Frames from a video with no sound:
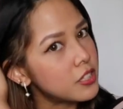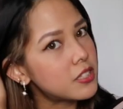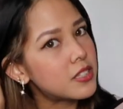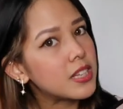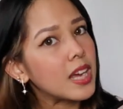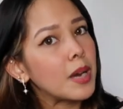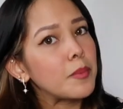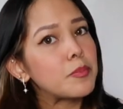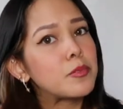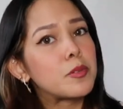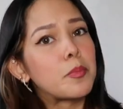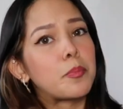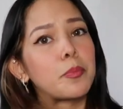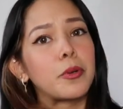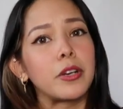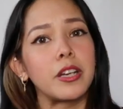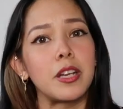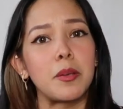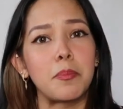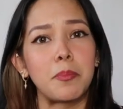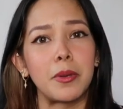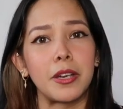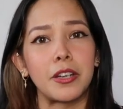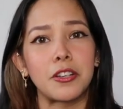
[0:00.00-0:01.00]
snaps a
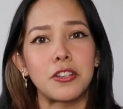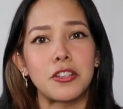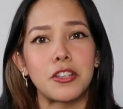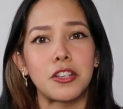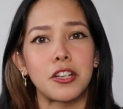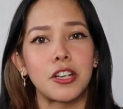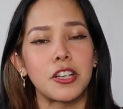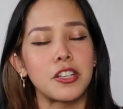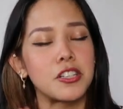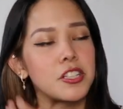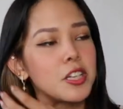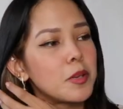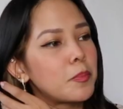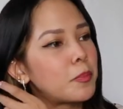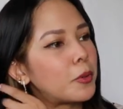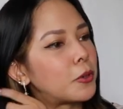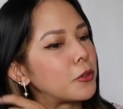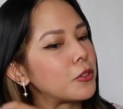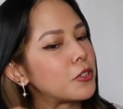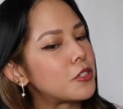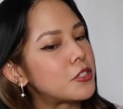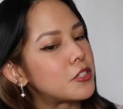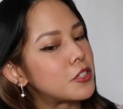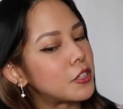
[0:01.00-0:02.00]
pretty picture, she
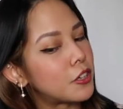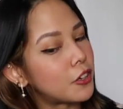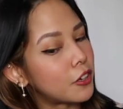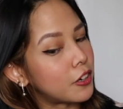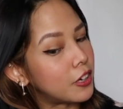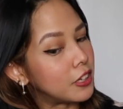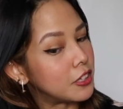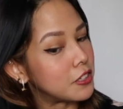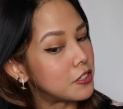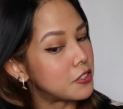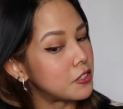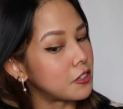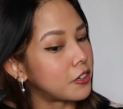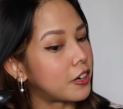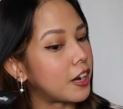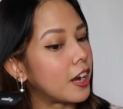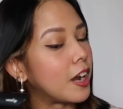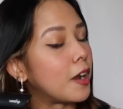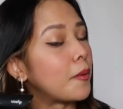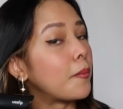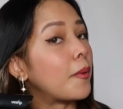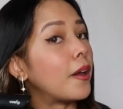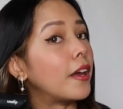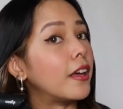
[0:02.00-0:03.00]
posts it on
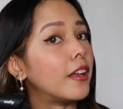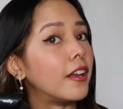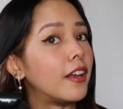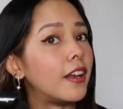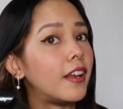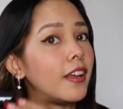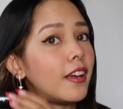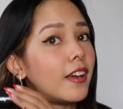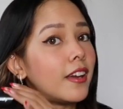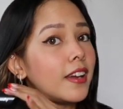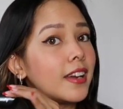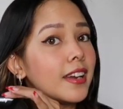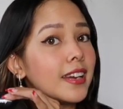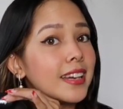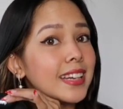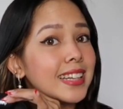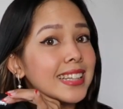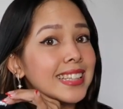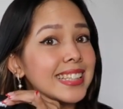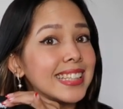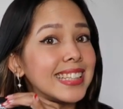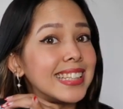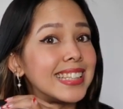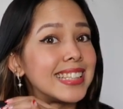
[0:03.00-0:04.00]
Instagram, and
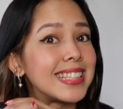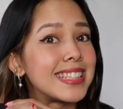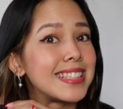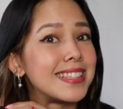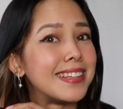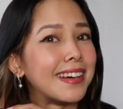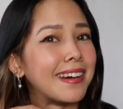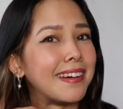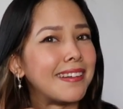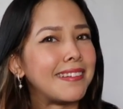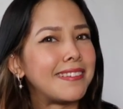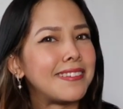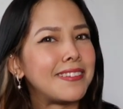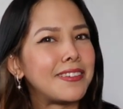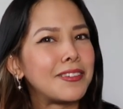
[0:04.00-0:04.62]
it's done.